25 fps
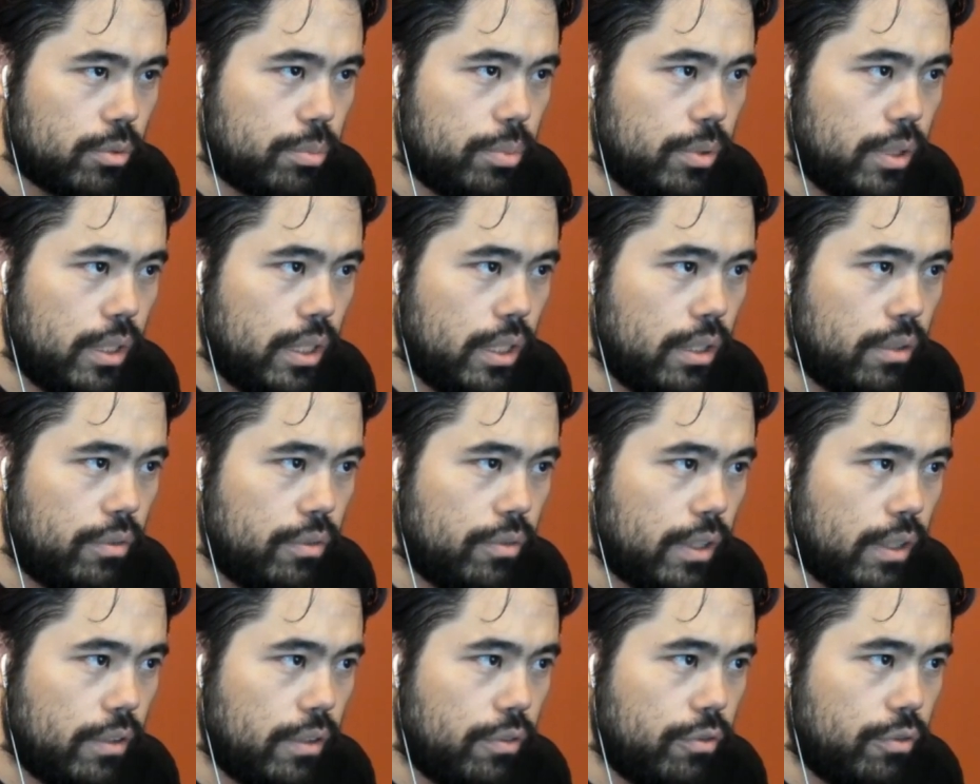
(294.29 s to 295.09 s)
b8.
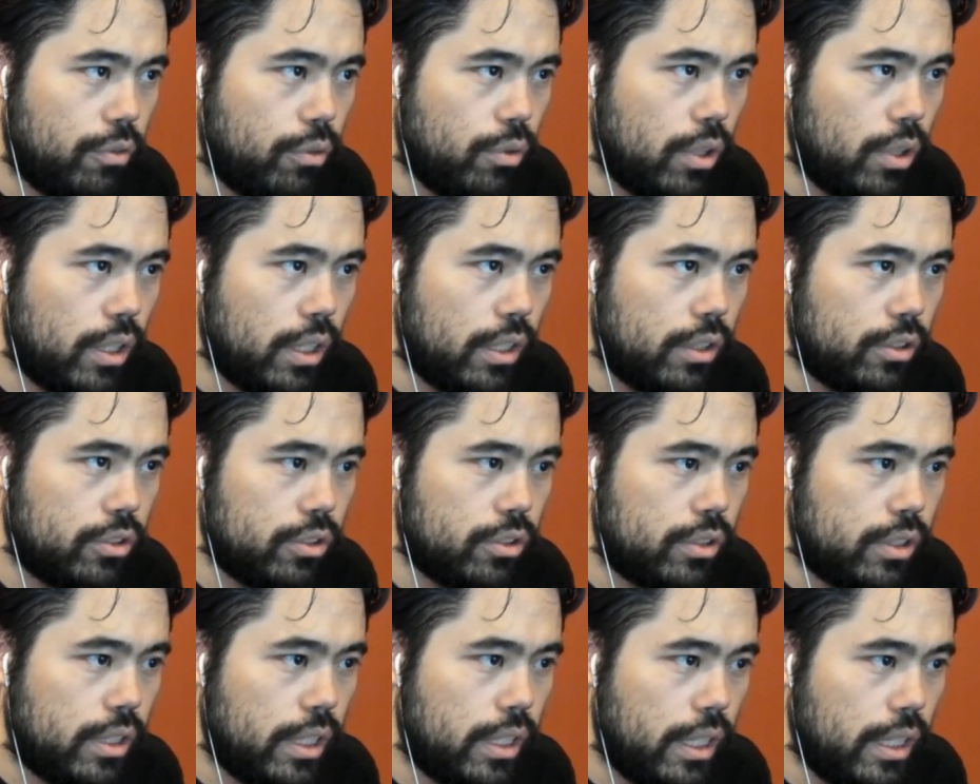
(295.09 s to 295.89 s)
If f4, I can
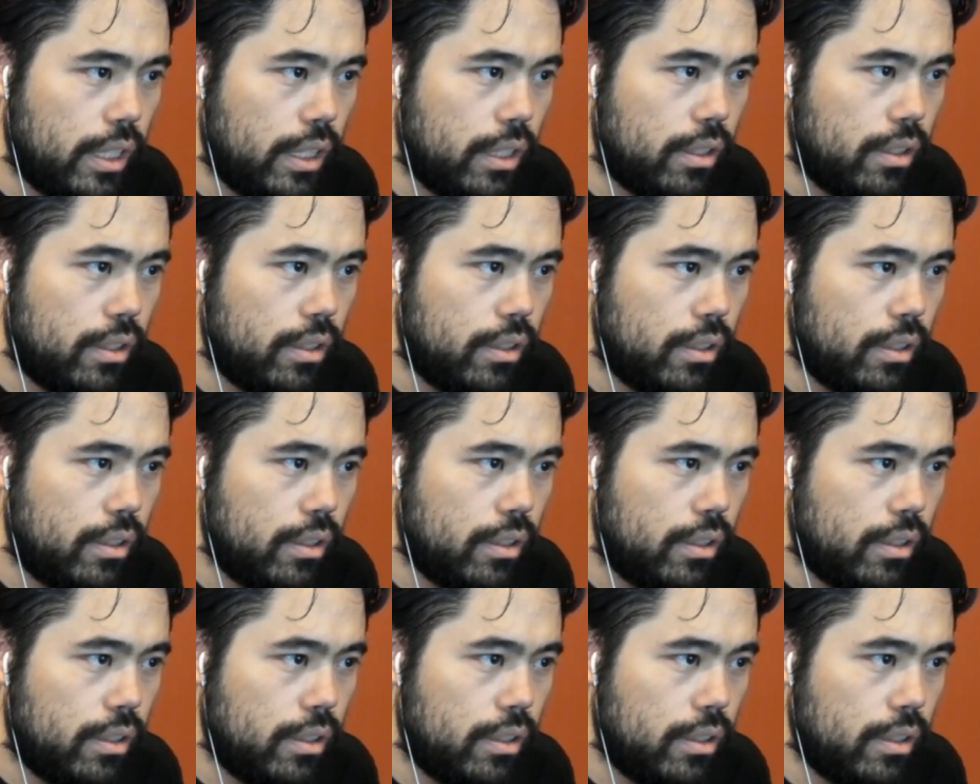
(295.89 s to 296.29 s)
just take.